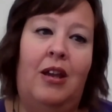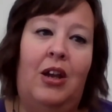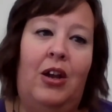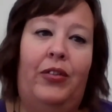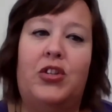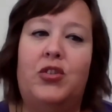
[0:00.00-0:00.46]

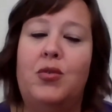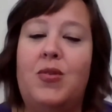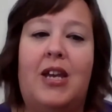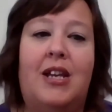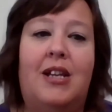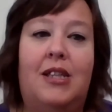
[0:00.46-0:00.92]
The truth
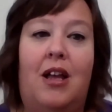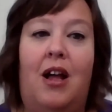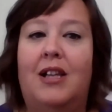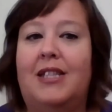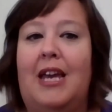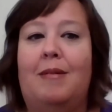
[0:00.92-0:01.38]
is,
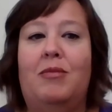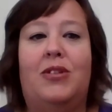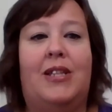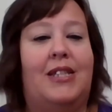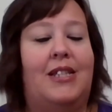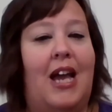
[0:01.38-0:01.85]

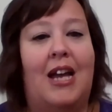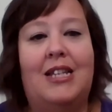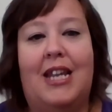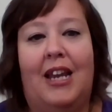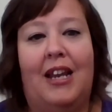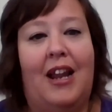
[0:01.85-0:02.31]
Alzheimer's is not
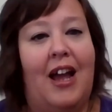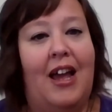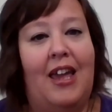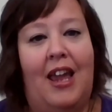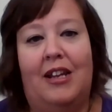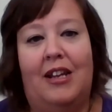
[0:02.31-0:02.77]
taking a
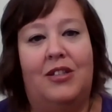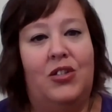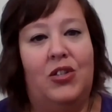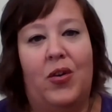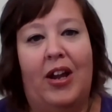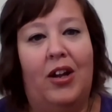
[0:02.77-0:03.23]
hiatus
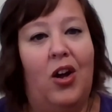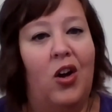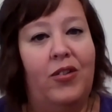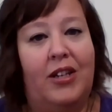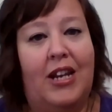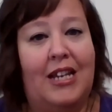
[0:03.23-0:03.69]
during
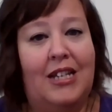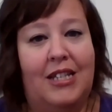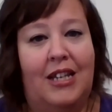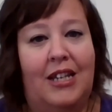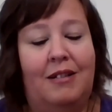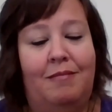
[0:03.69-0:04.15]
COVID
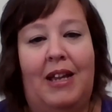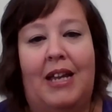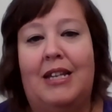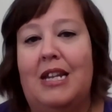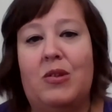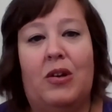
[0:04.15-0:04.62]
19,
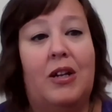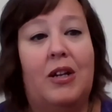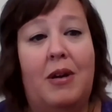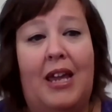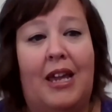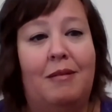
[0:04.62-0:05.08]
and neither
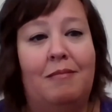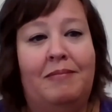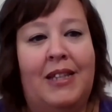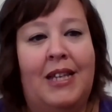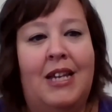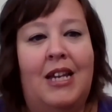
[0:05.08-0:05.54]
can we.
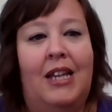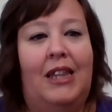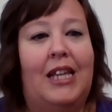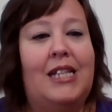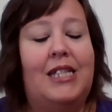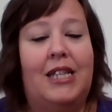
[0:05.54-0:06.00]

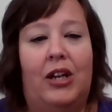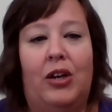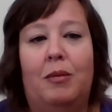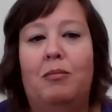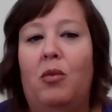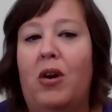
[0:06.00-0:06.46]
This
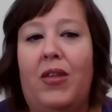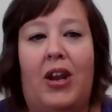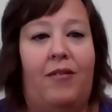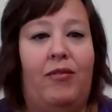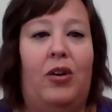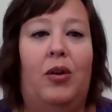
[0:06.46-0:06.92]
year, more than
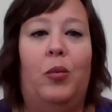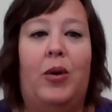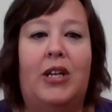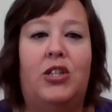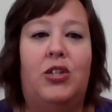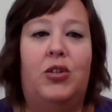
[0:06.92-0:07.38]
ever,
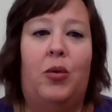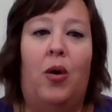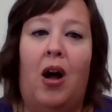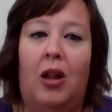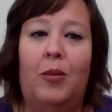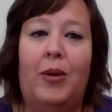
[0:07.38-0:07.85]
we need to do
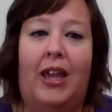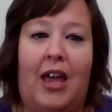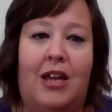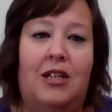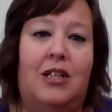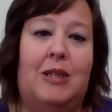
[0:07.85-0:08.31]
all we
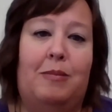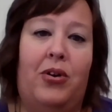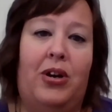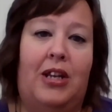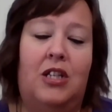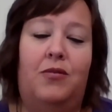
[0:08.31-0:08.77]
can to
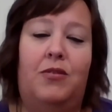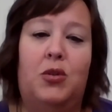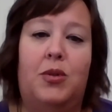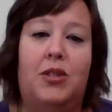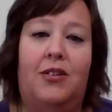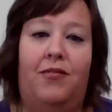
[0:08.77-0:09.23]
support
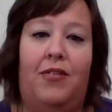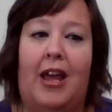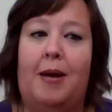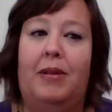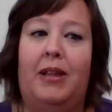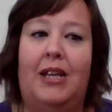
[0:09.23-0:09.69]
individuals and
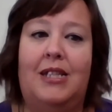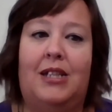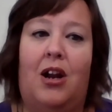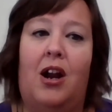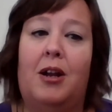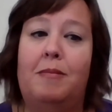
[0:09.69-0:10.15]
families
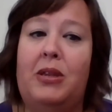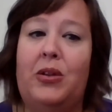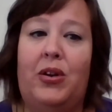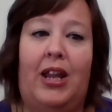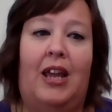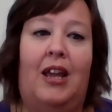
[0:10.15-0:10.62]
in our
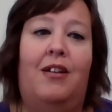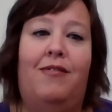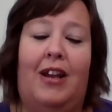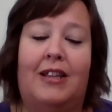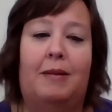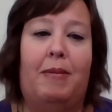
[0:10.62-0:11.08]
community
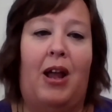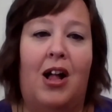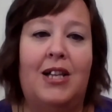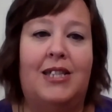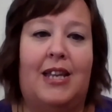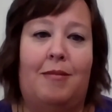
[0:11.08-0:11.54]
affected by
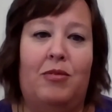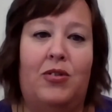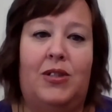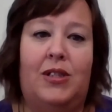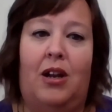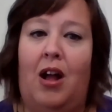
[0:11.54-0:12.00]

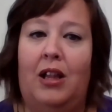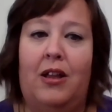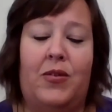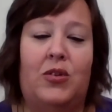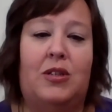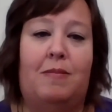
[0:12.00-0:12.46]
Alzheimer's and all
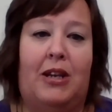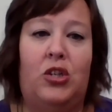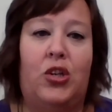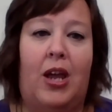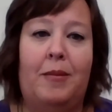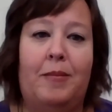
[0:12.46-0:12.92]
other dementia.